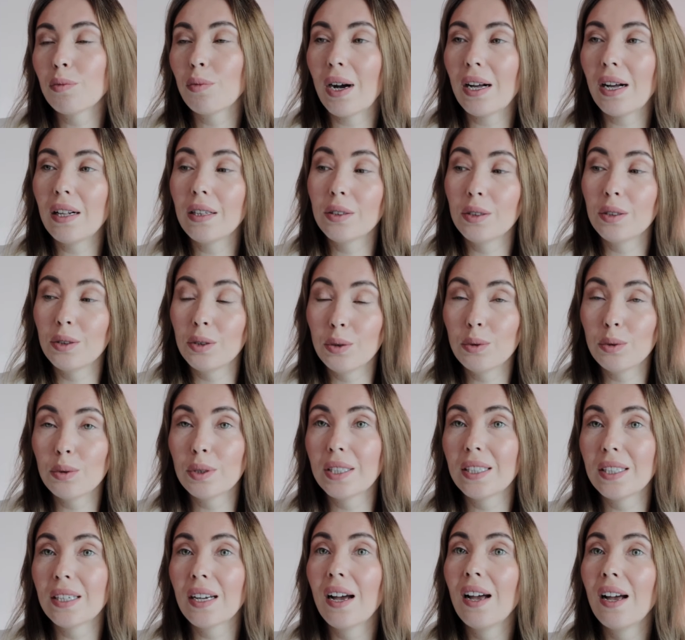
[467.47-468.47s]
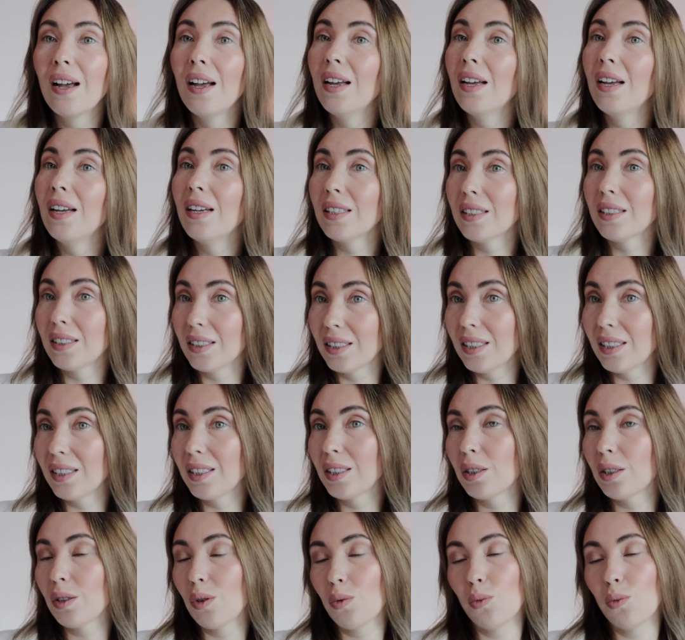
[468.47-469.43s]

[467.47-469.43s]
while using this